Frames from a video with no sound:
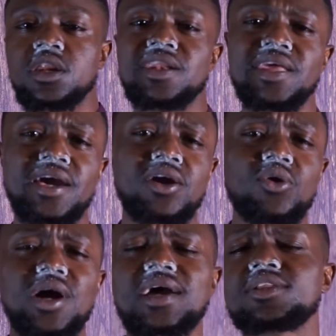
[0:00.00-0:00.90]

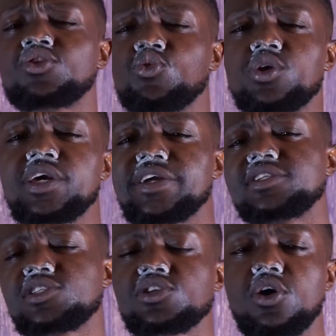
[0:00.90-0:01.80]
now, I do
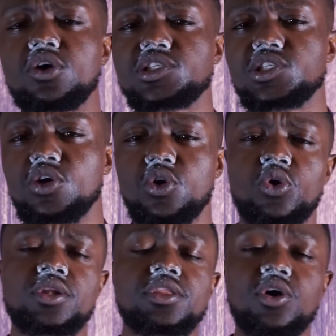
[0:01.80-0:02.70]
hear talks
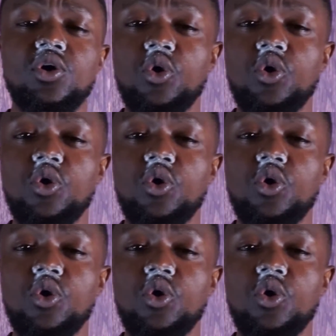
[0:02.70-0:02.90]
on the